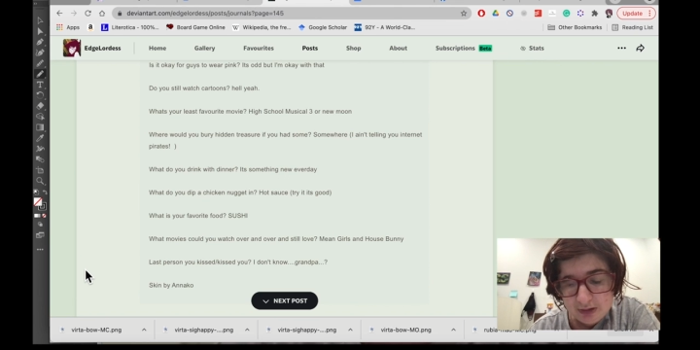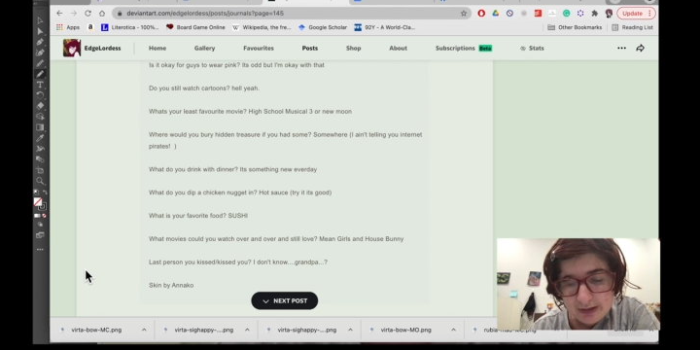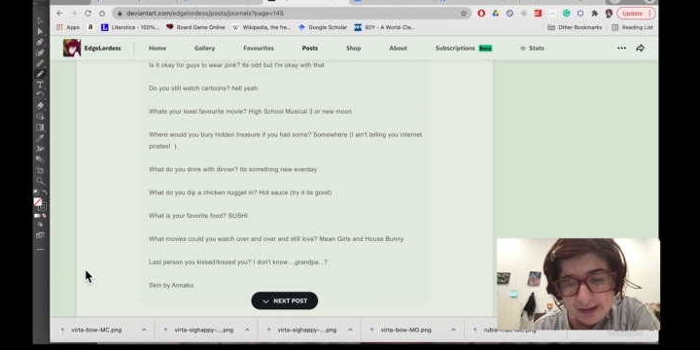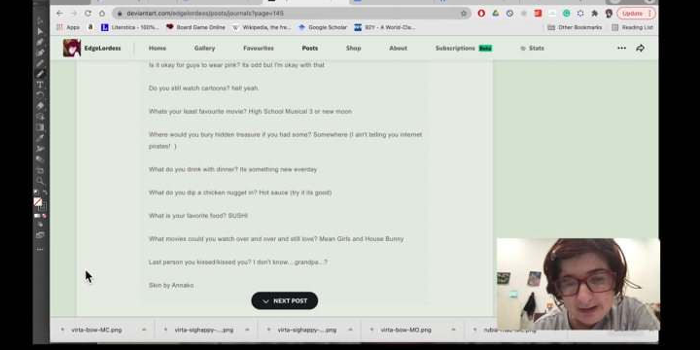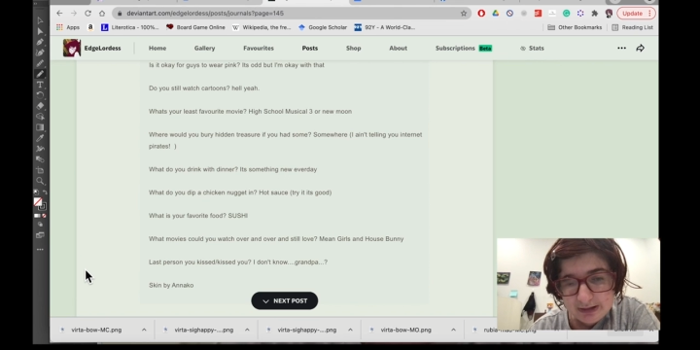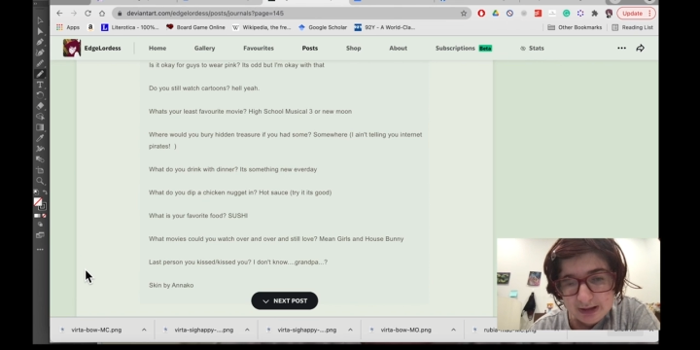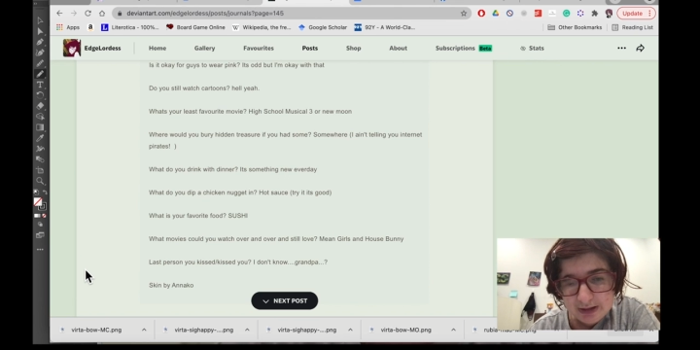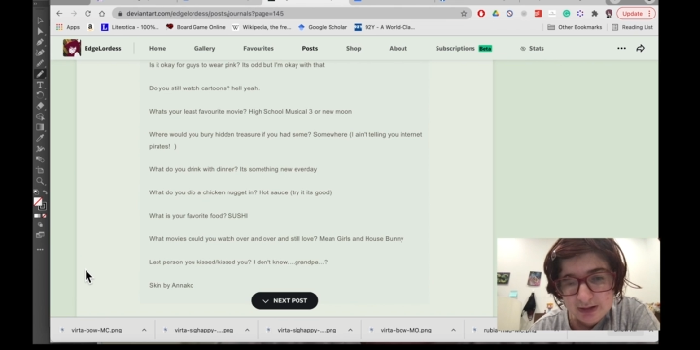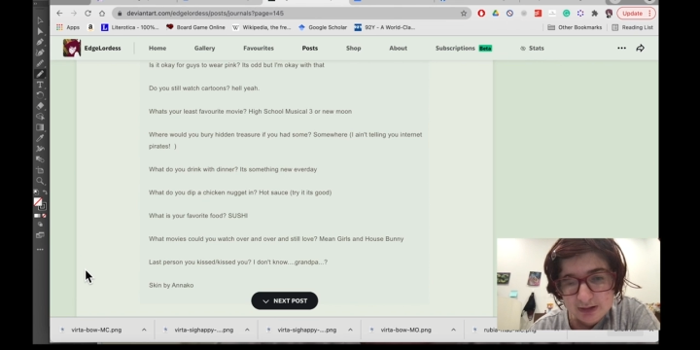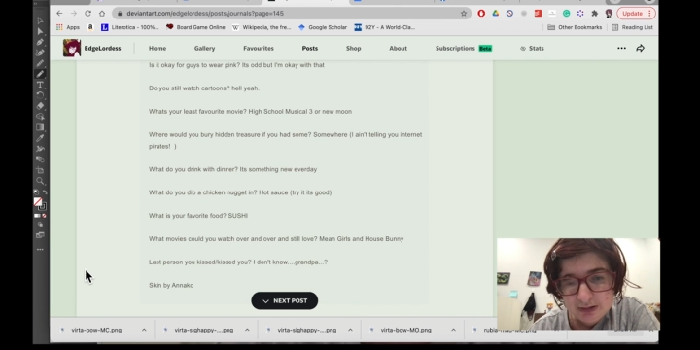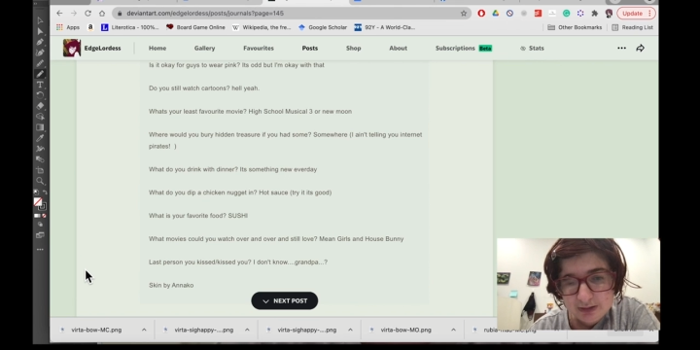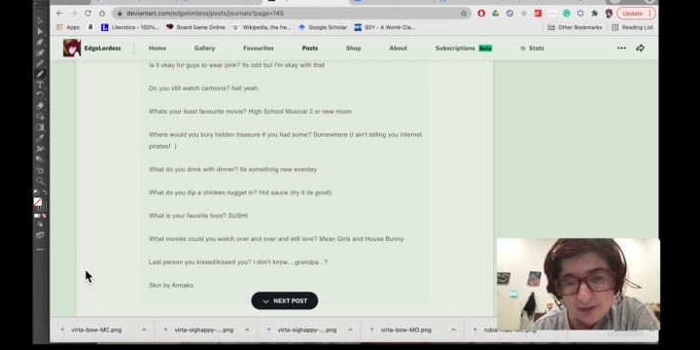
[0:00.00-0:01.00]
It
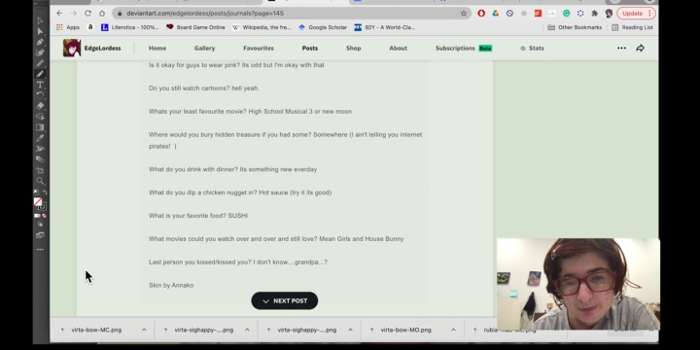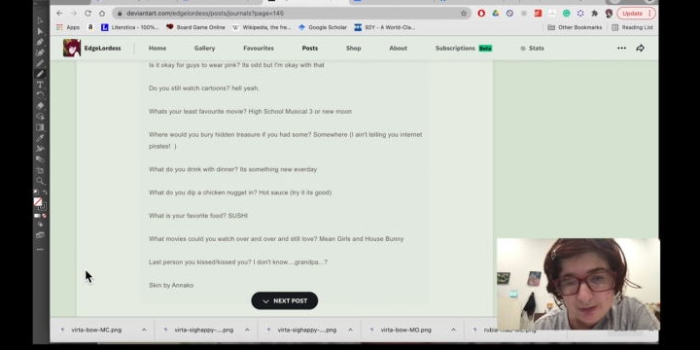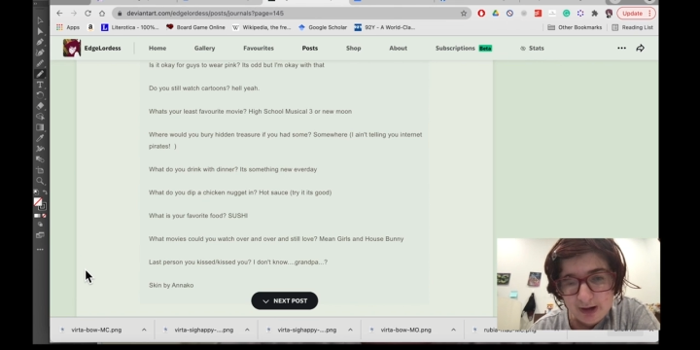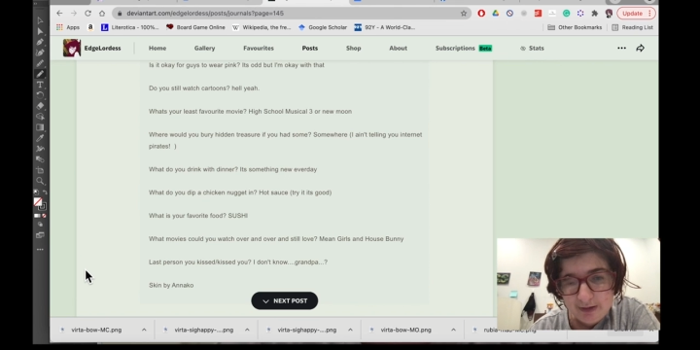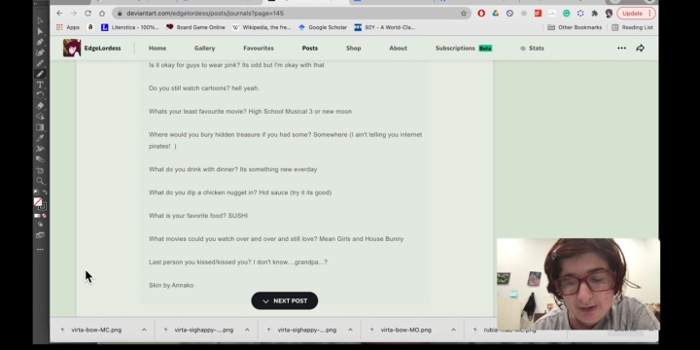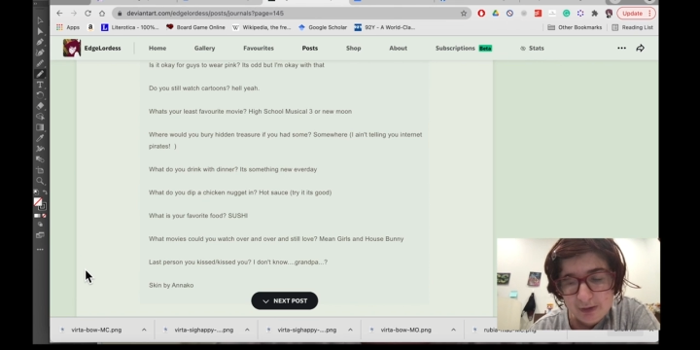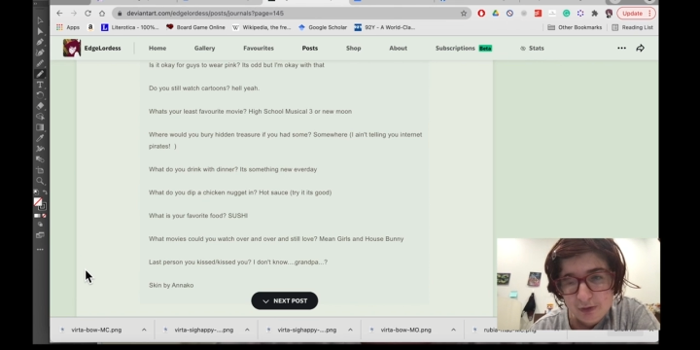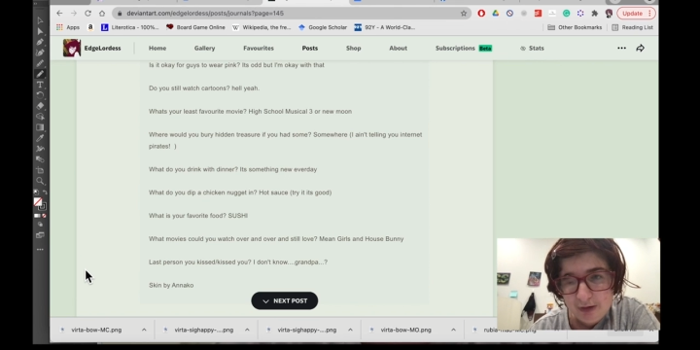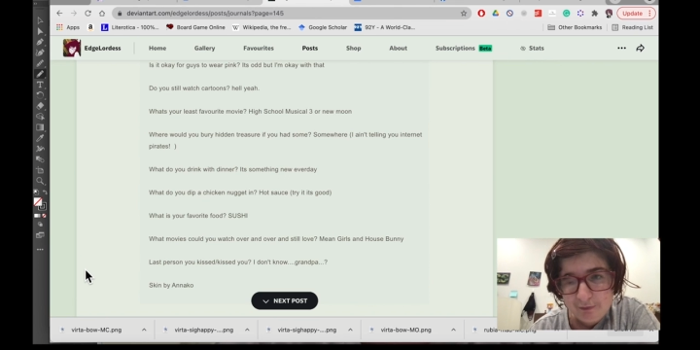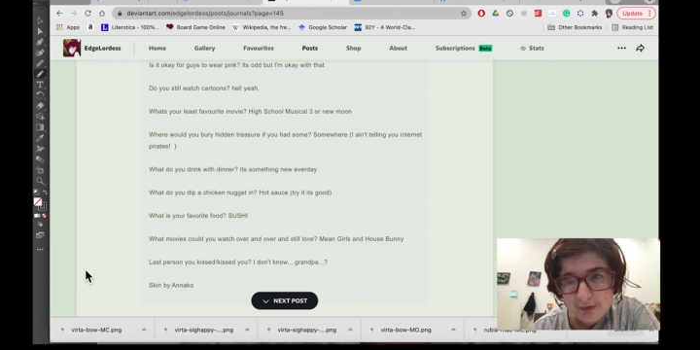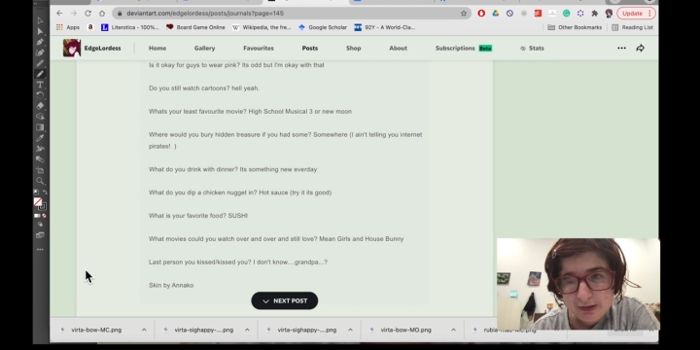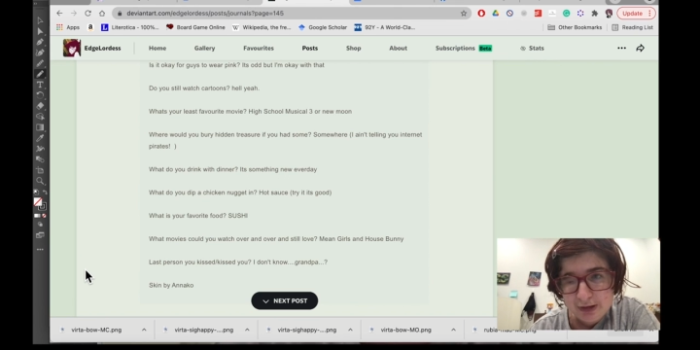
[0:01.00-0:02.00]
changes with that new
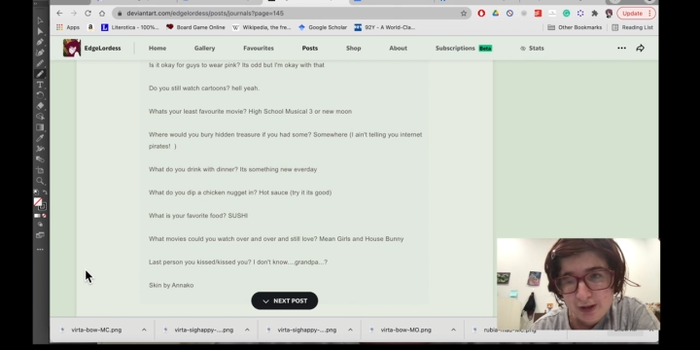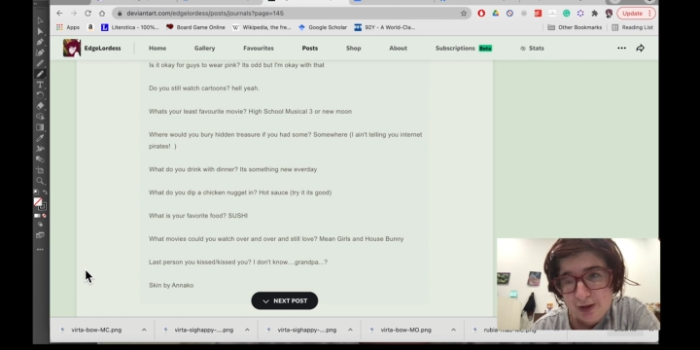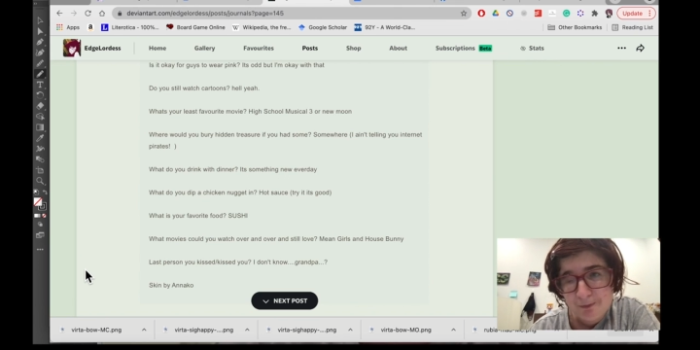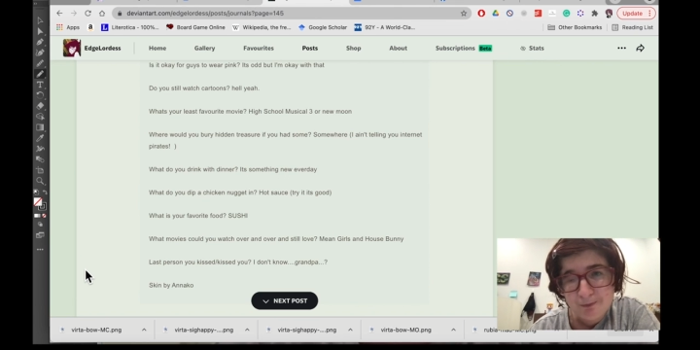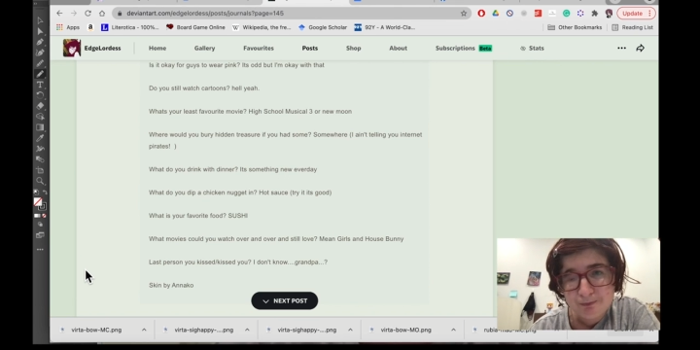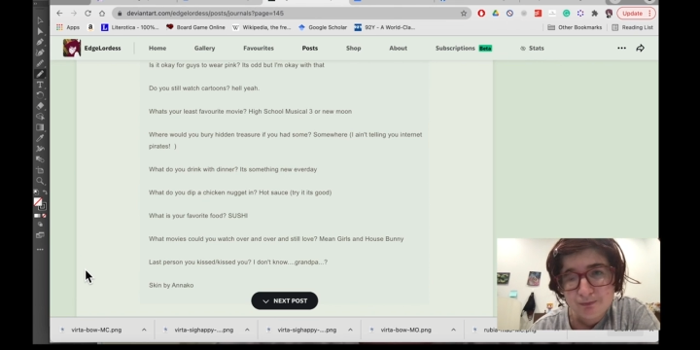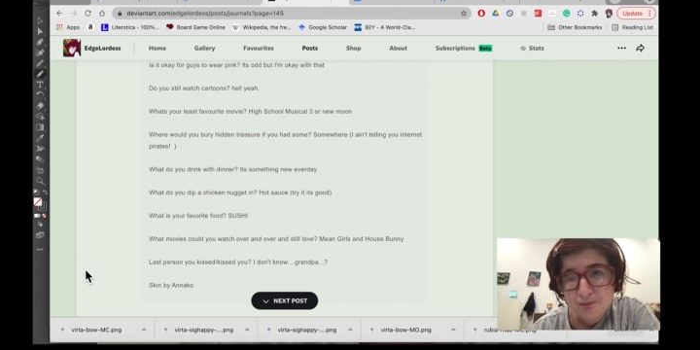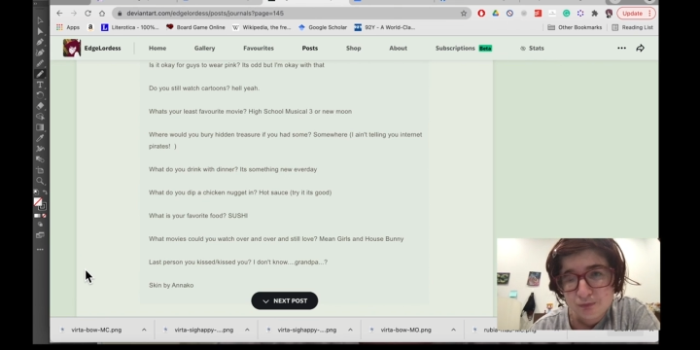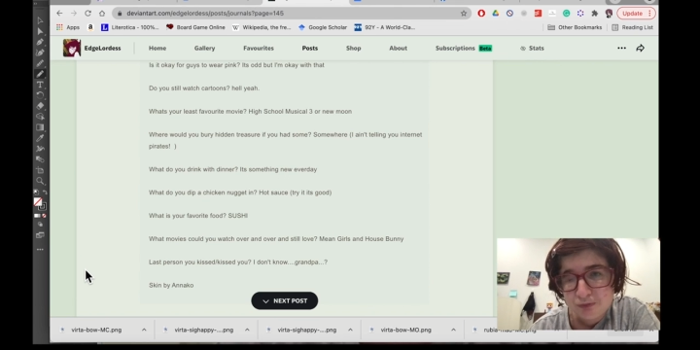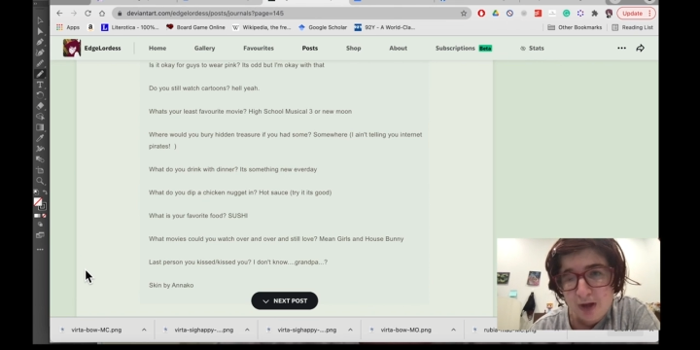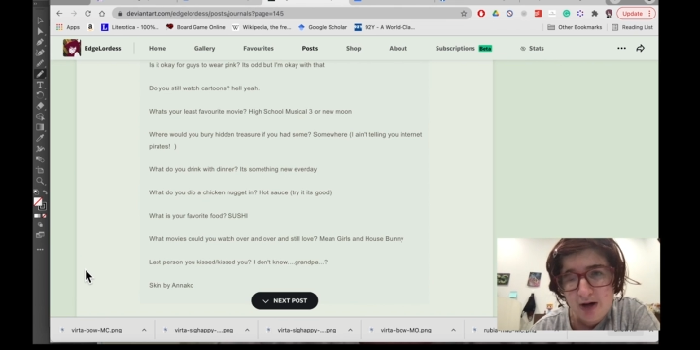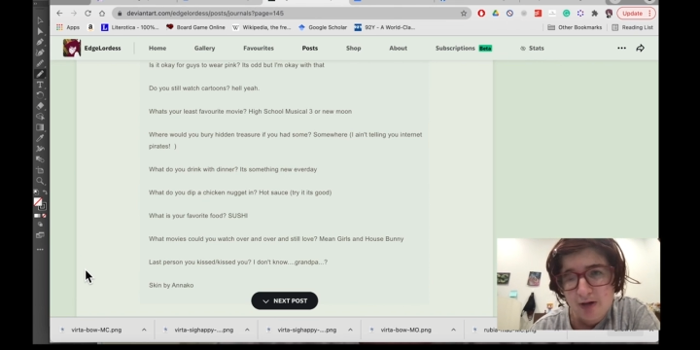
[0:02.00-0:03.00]
every day.
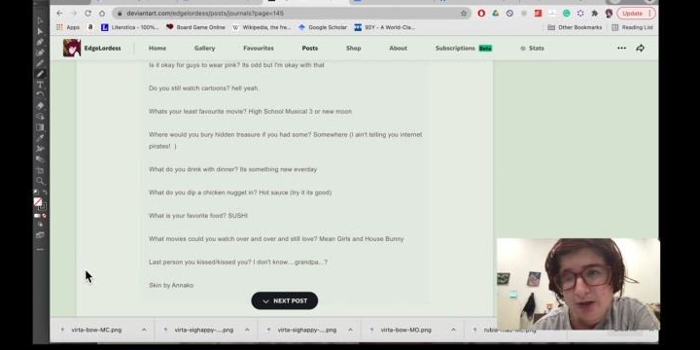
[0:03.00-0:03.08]
Now I